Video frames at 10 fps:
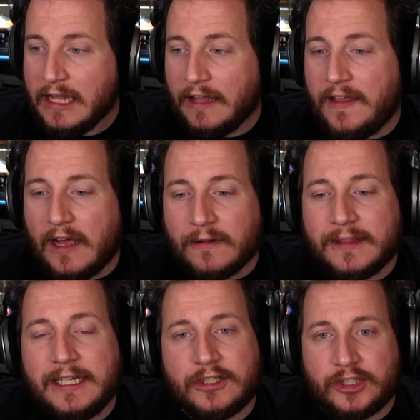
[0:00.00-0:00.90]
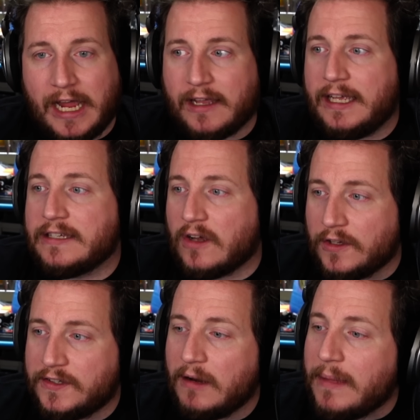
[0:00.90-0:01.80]
And the other thing to check is
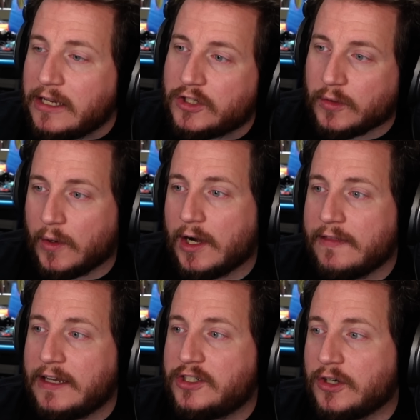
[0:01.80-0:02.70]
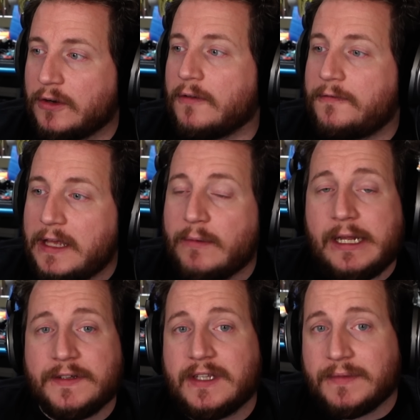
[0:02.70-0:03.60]
also to make sure that your
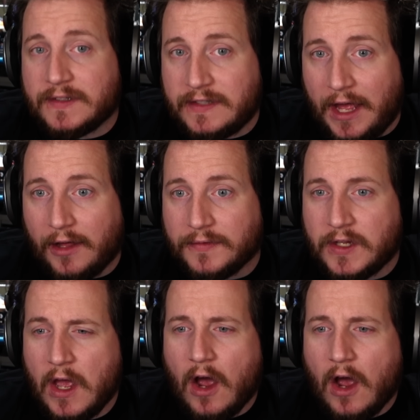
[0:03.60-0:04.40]
V-wheels themselves